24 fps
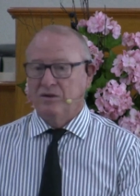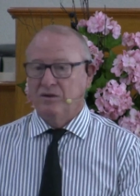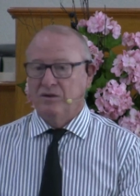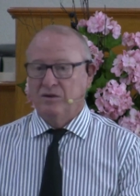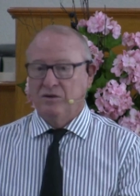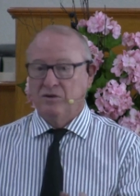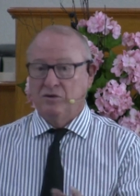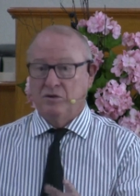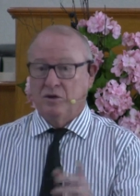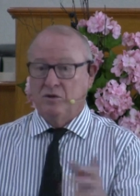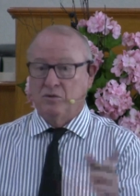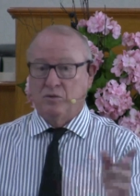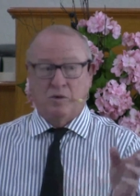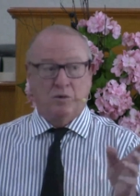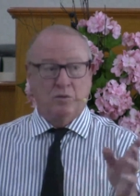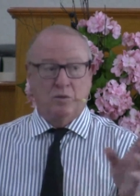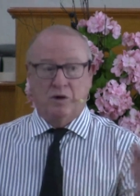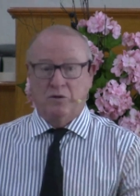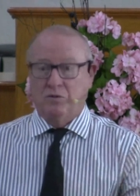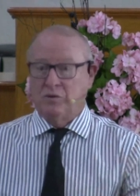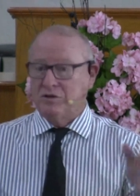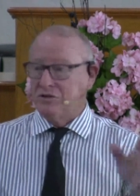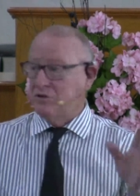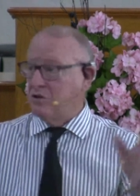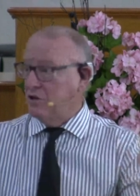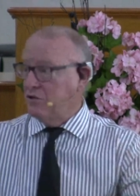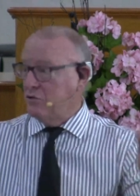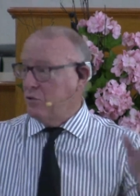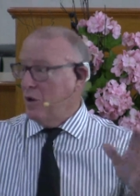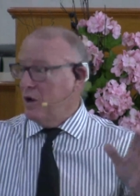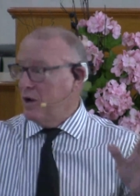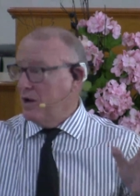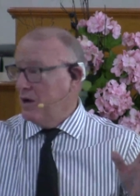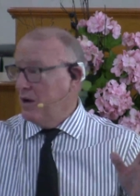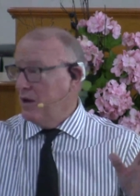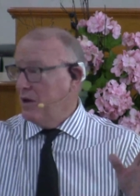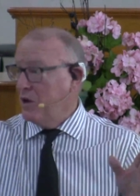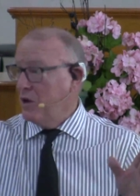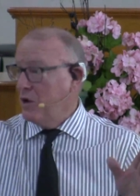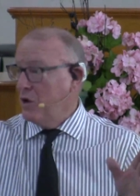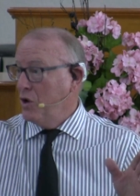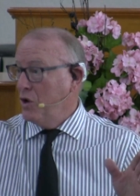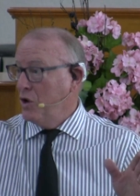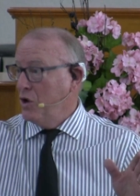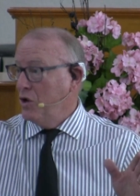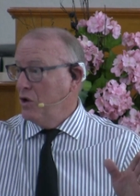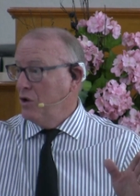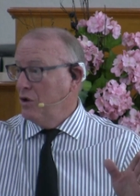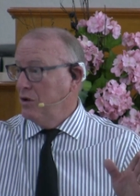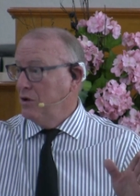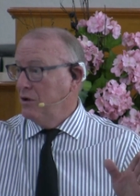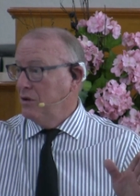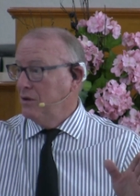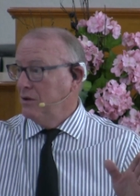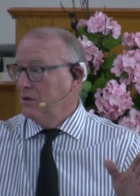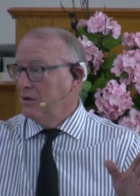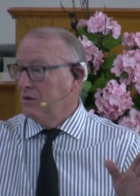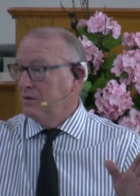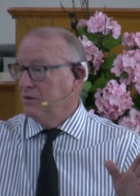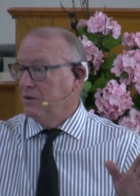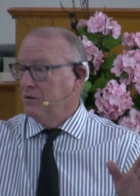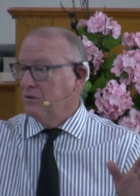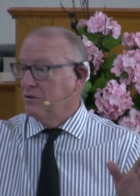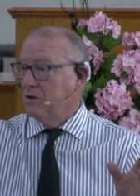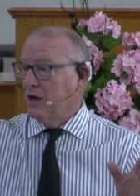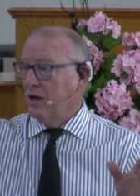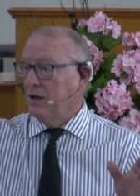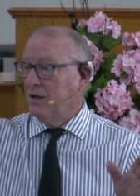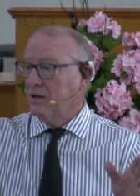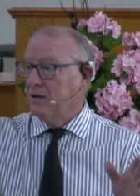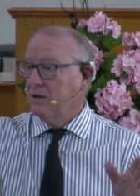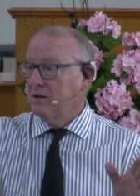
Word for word: What was It's what? Okay.